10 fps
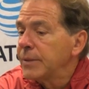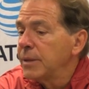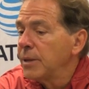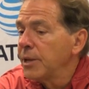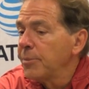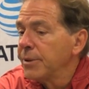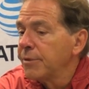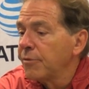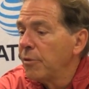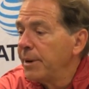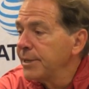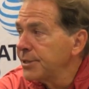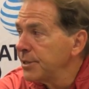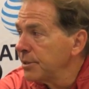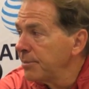They put the
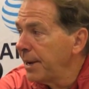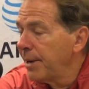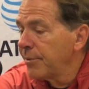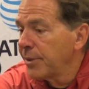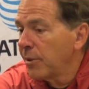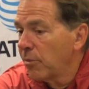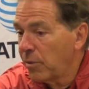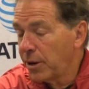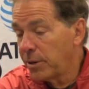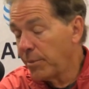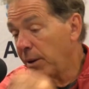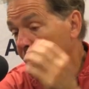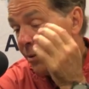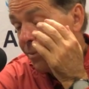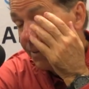formation into the boundary. They were running the ball a little